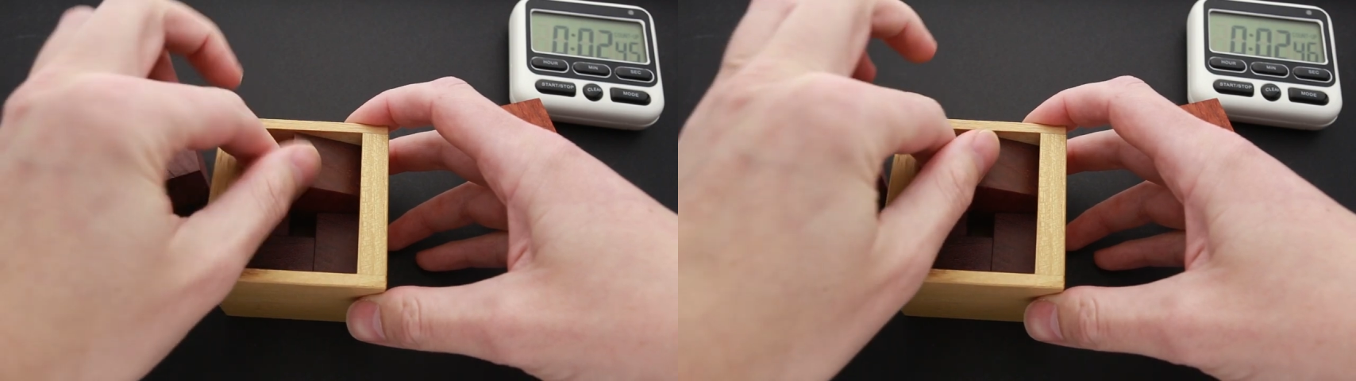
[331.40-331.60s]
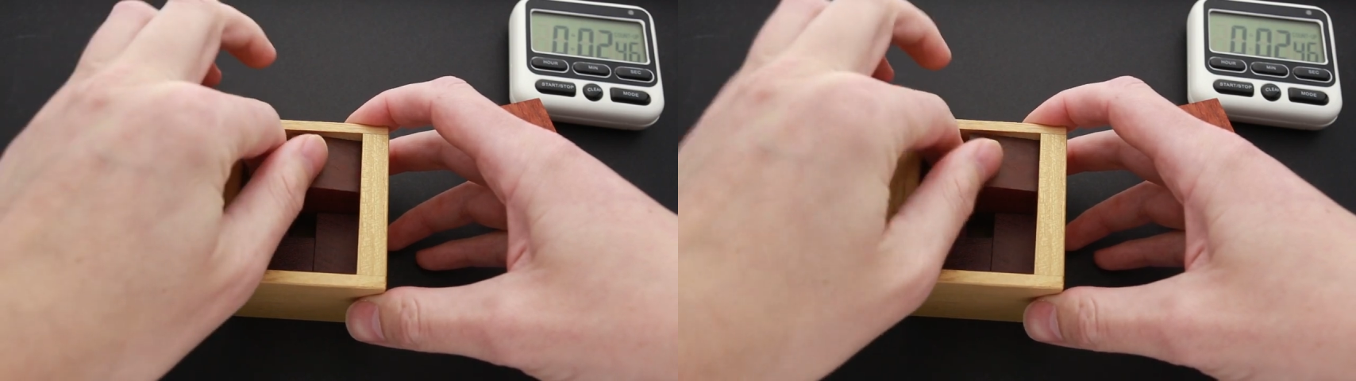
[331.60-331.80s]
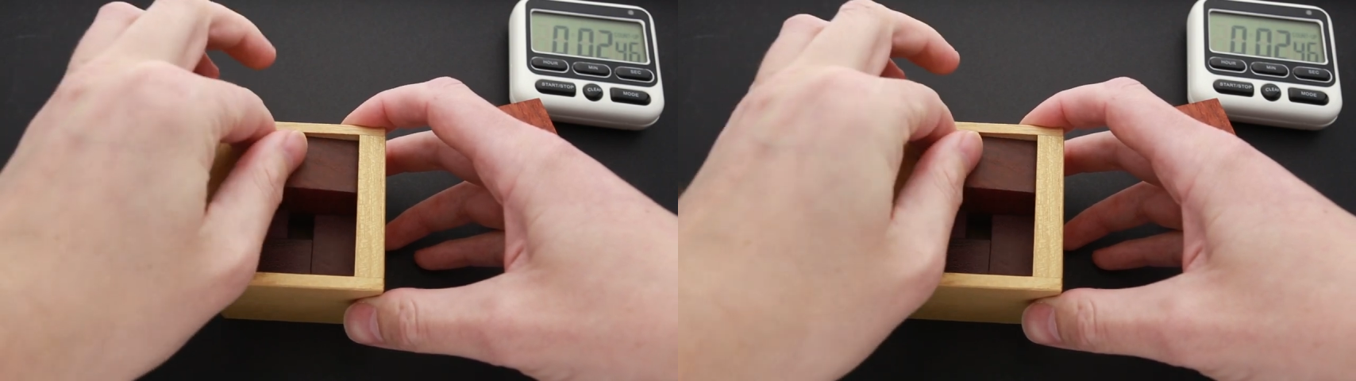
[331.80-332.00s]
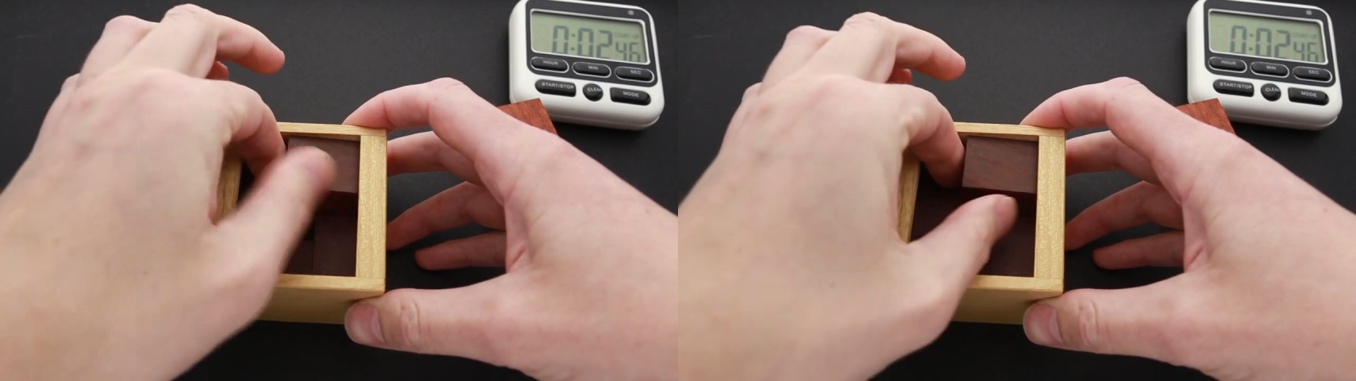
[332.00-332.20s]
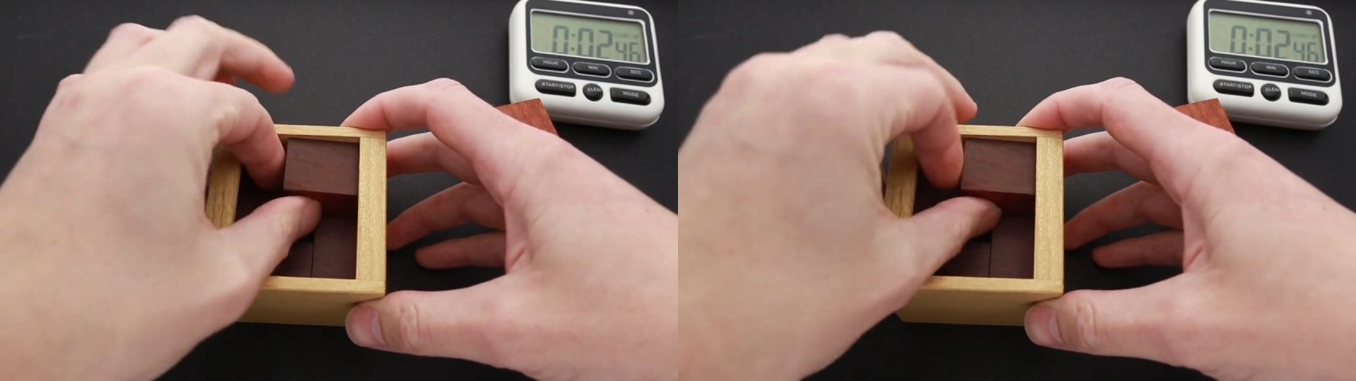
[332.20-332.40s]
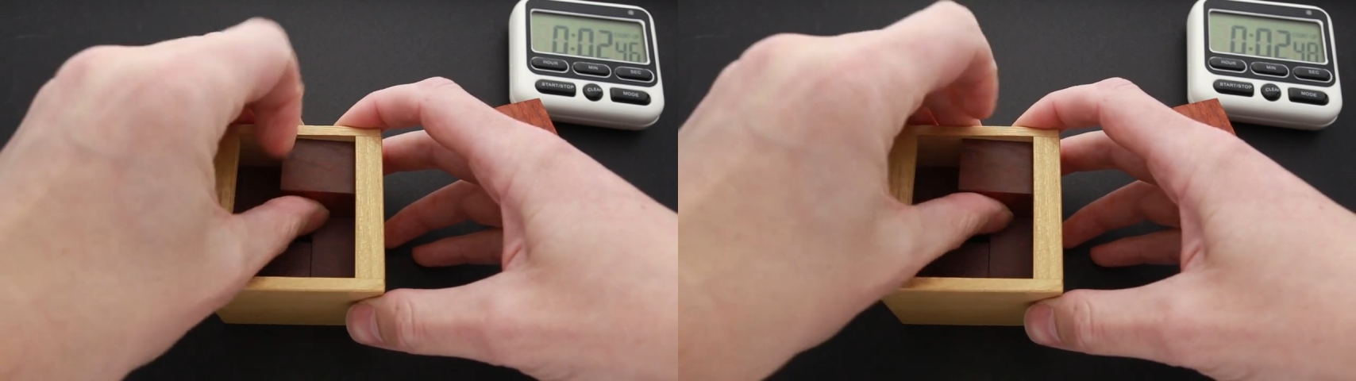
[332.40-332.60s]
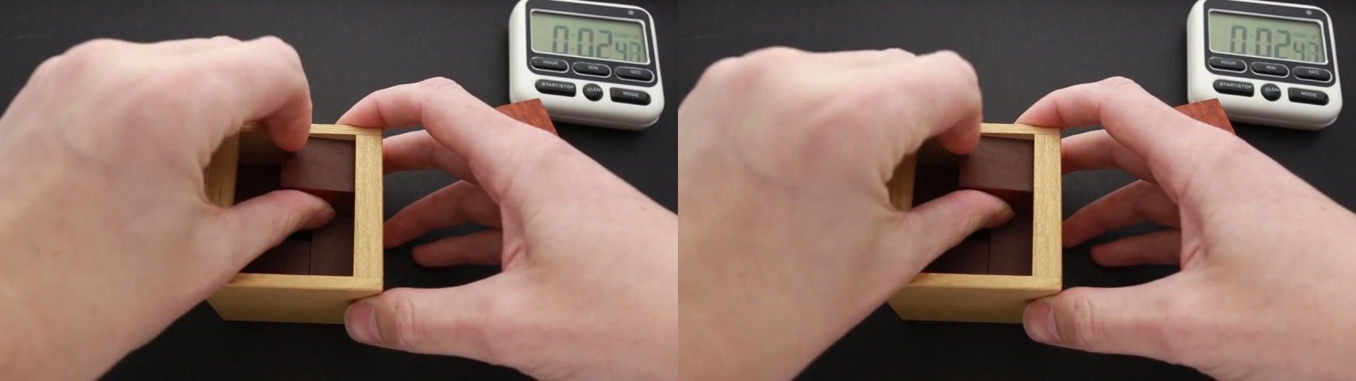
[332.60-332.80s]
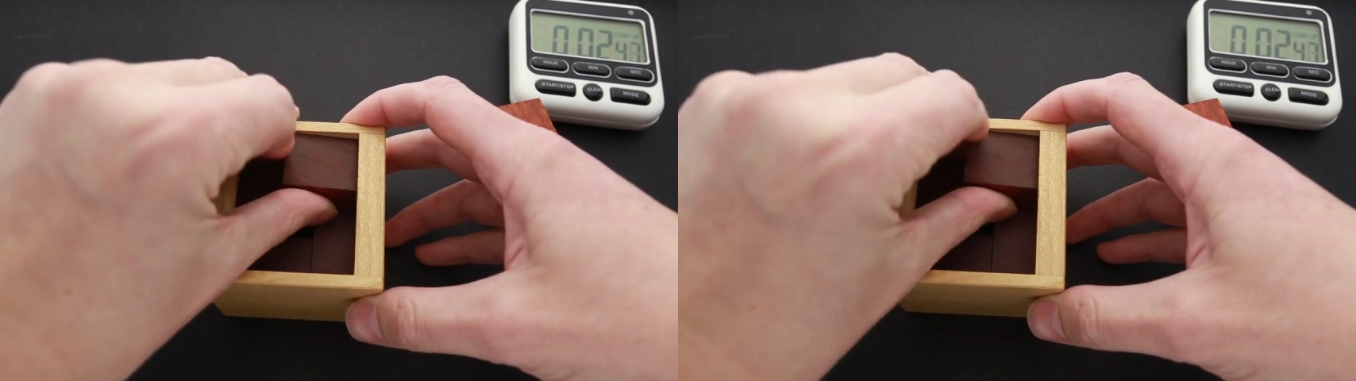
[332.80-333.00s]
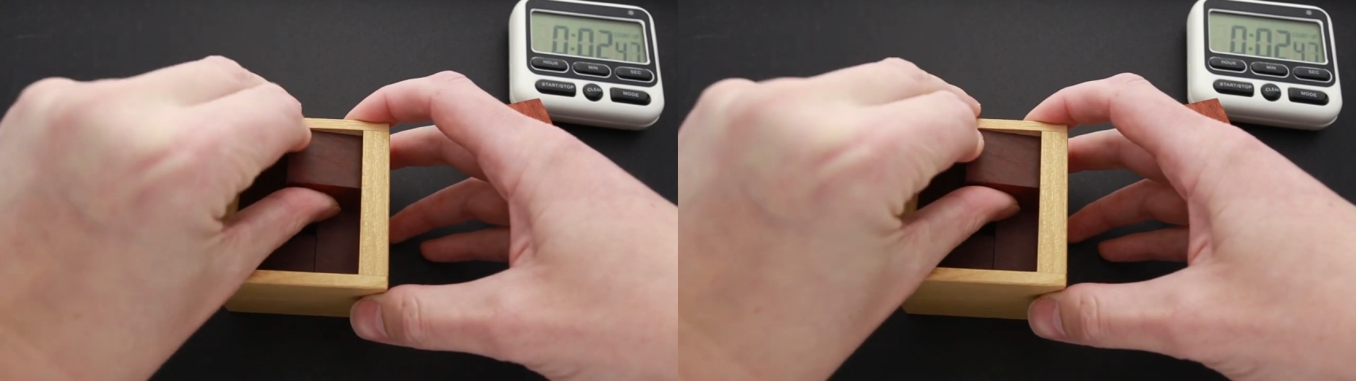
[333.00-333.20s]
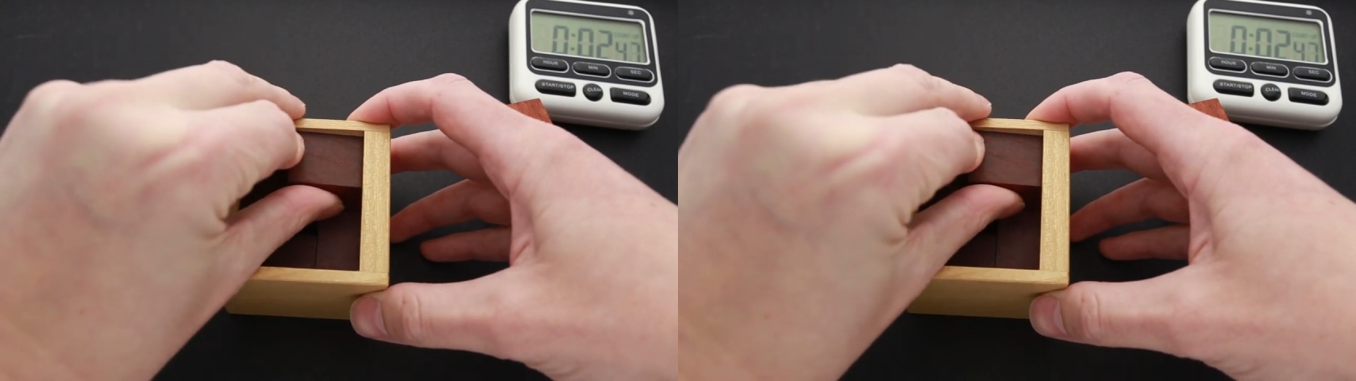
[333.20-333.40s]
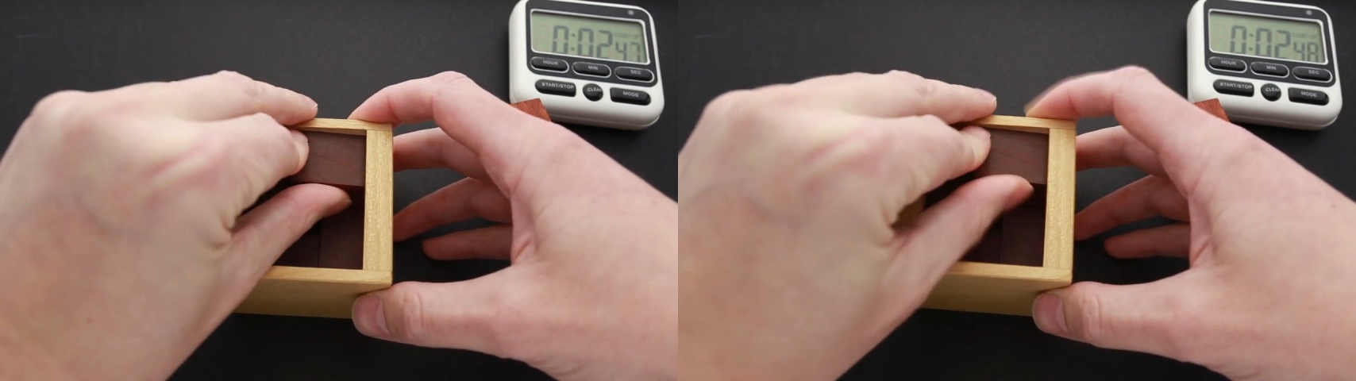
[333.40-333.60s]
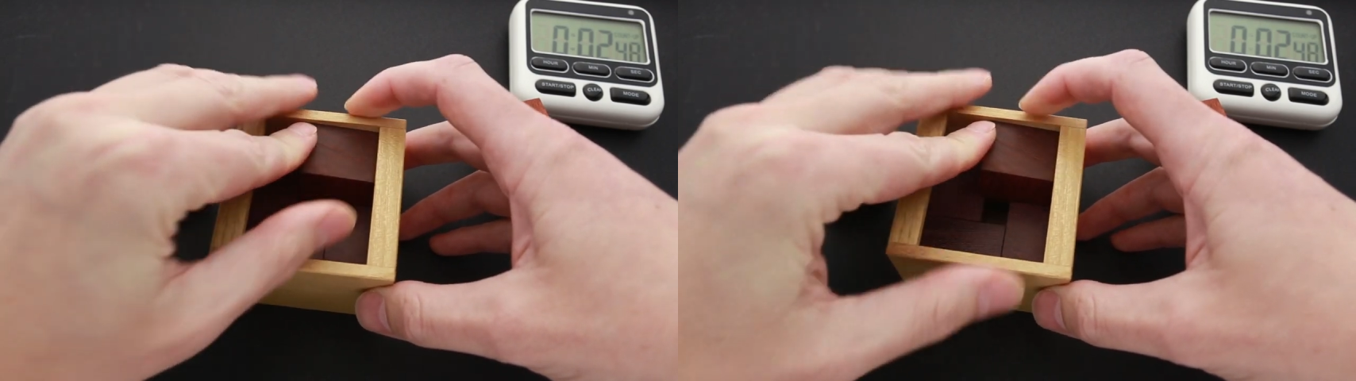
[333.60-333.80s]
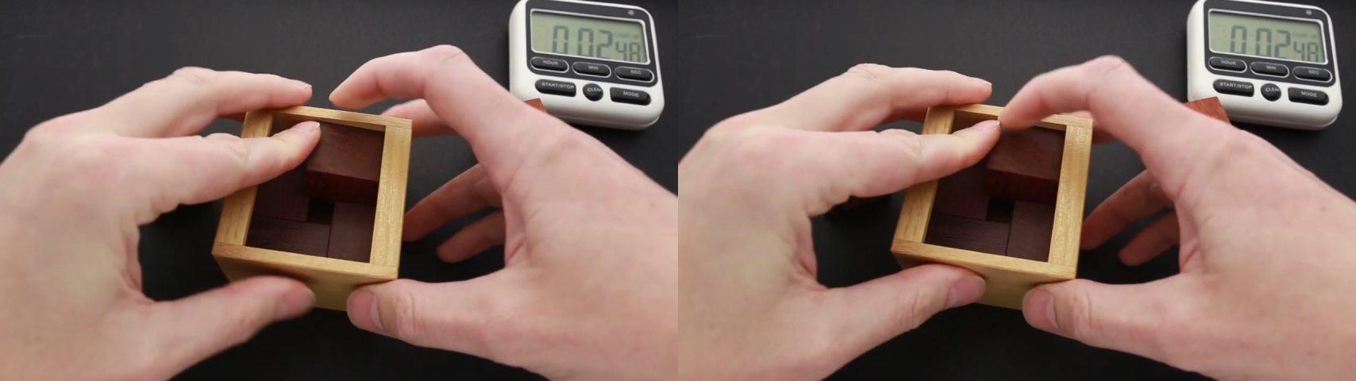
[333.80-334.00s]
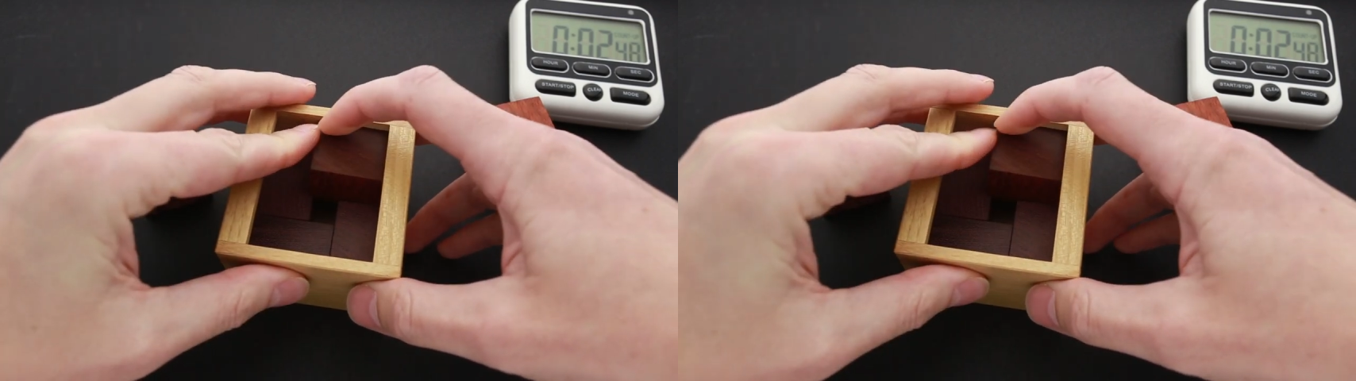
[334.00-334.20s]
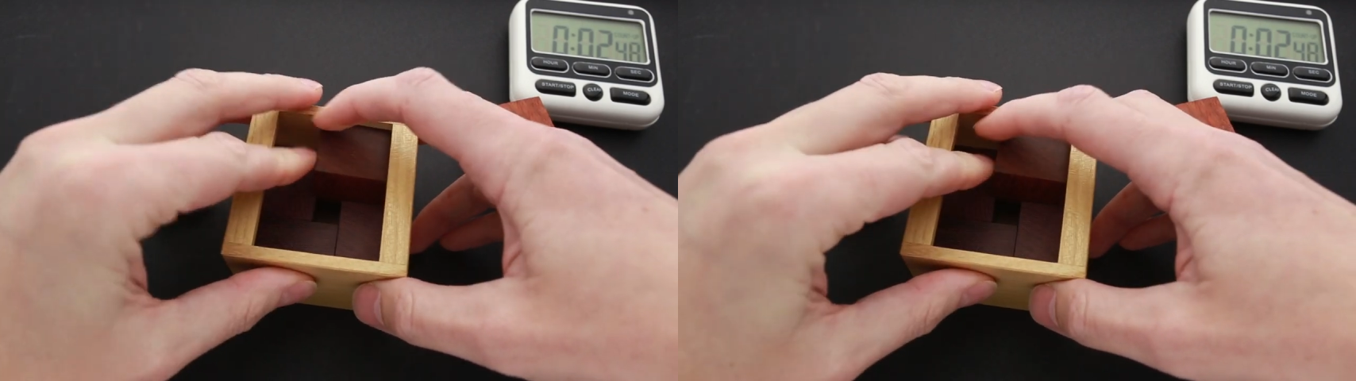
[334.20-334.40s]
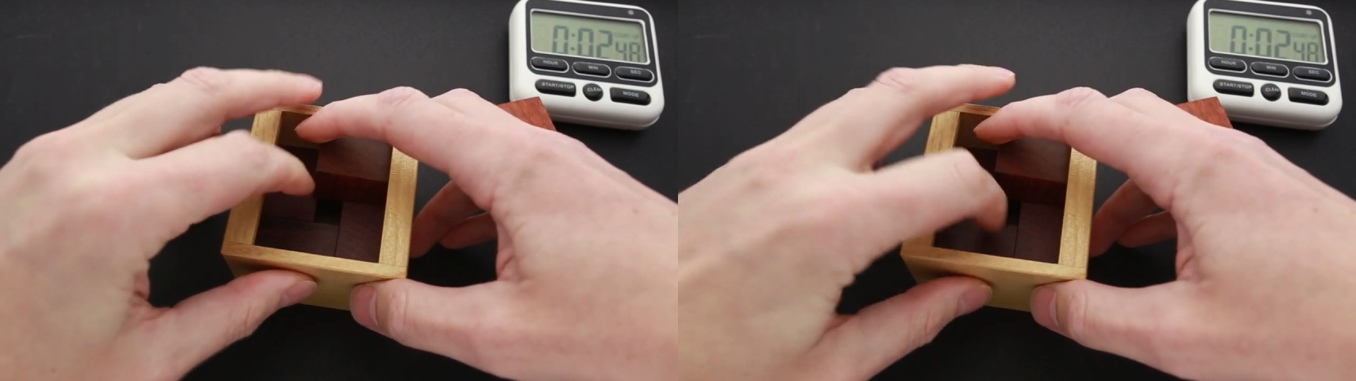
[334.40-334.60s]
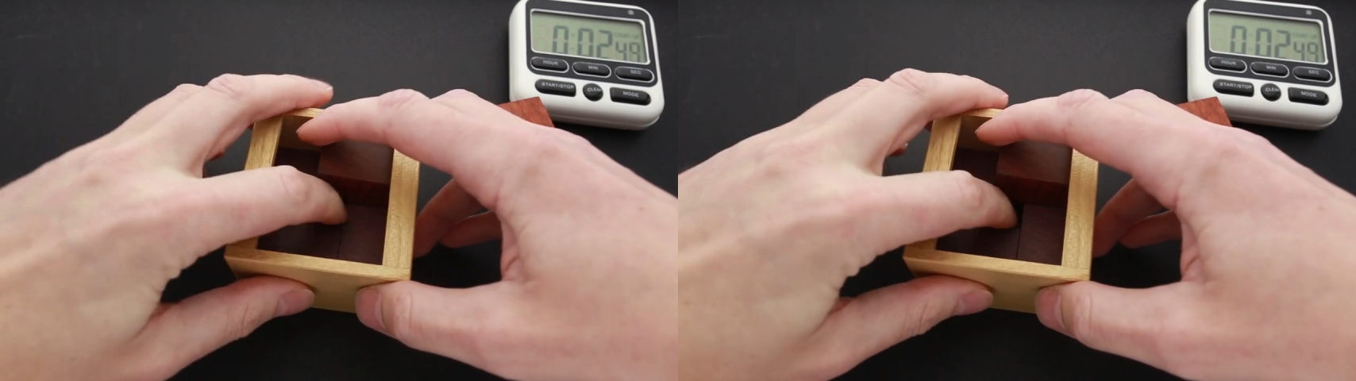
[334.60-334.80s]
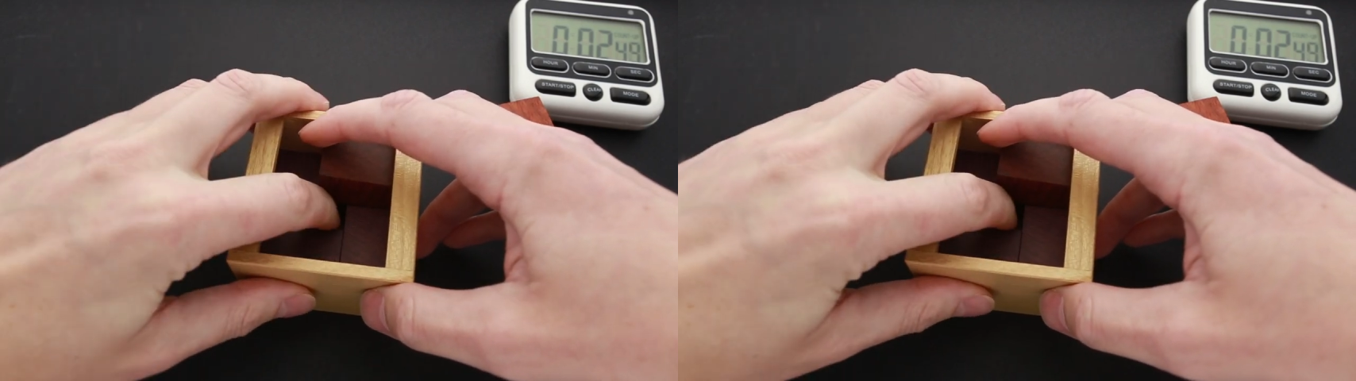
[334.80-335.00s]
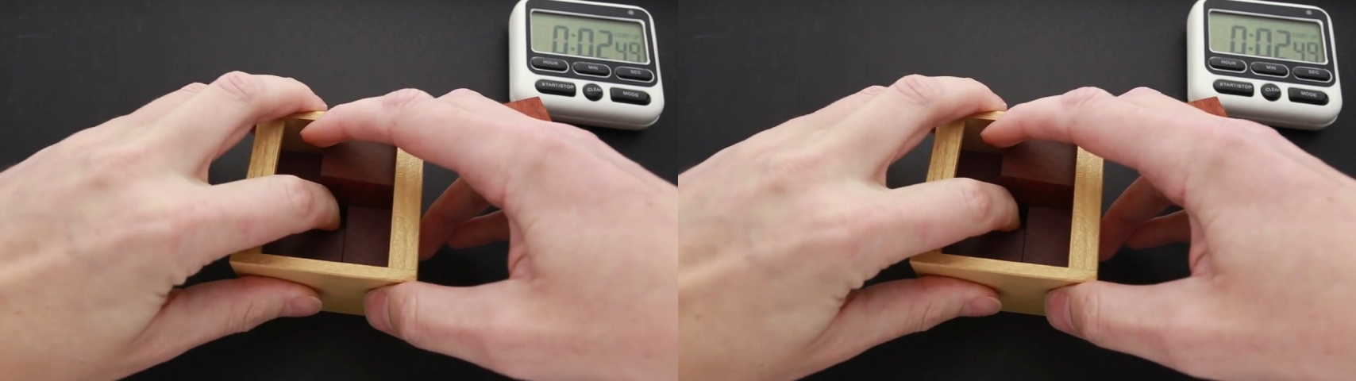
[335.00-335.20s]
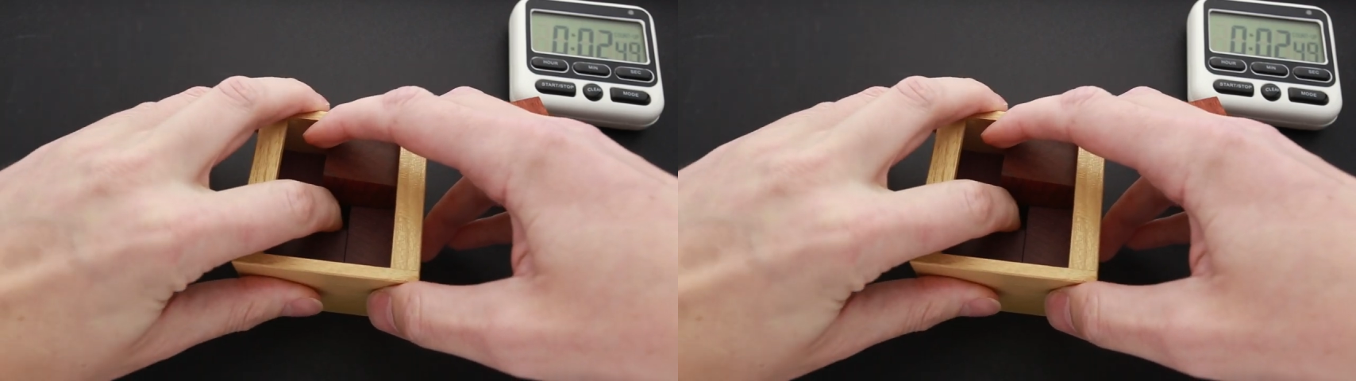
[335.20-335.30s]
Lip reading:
Nobody's mouth can be seen.